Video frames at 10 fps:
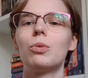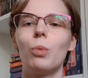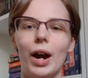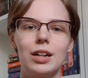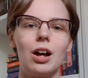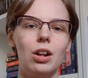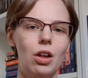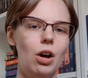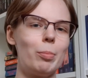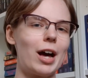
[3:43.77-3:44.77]
write a
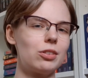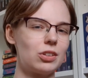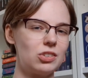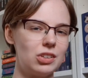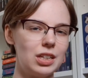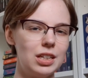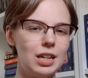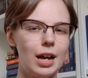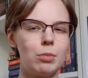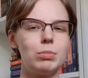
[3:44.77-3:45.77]
lot about the
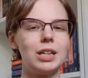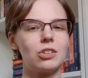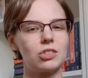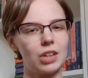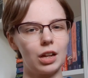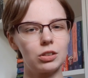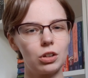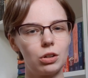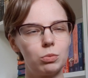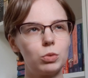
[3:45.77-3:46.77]
sea and being a sailor,